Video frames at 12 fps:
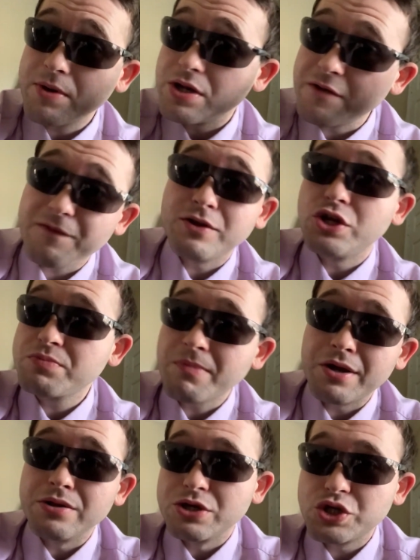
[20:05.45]
going to finish
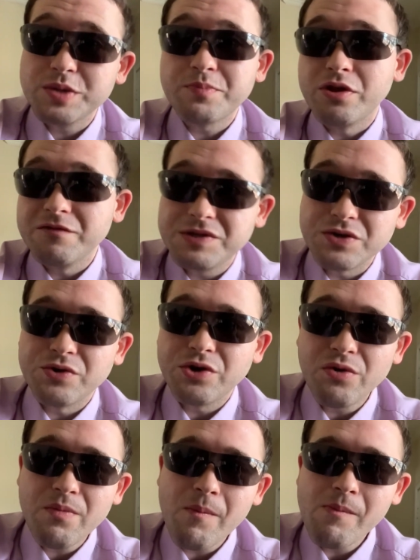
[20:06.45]
my delicious bowl of
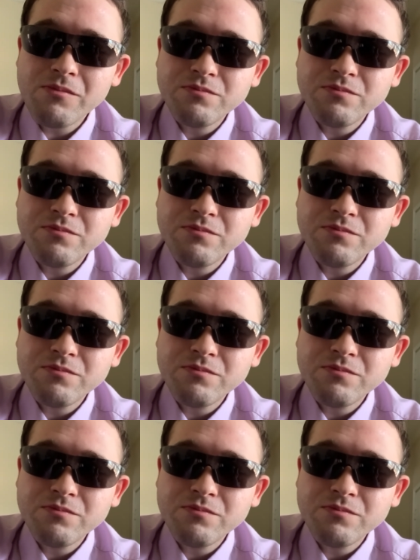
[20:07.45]
cereal,